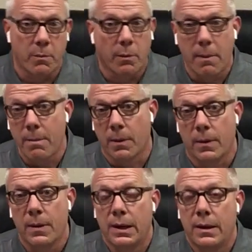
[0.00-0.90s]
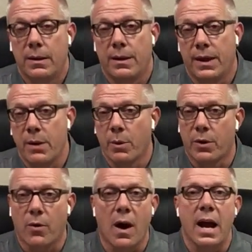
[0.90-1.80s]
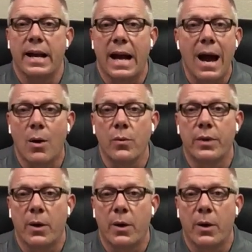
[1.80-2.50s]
Remember, they were crying out.